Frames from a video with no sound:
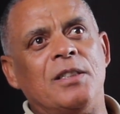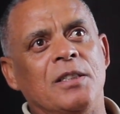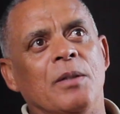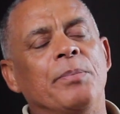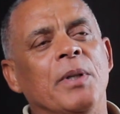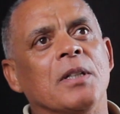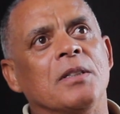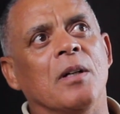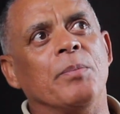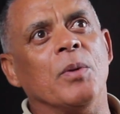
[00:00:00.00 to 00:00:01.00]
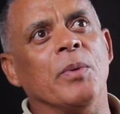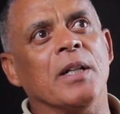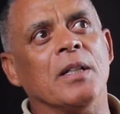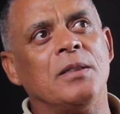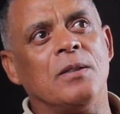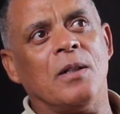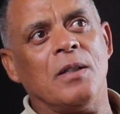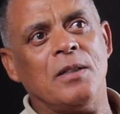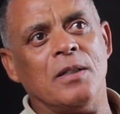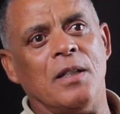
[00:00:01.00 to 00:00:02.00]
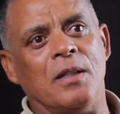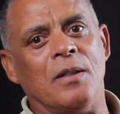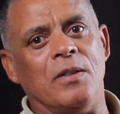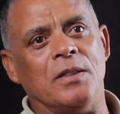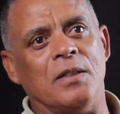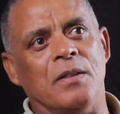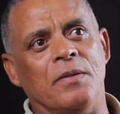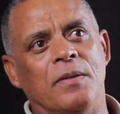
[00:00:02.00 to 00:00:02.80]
a simple example: when I started at the reserve,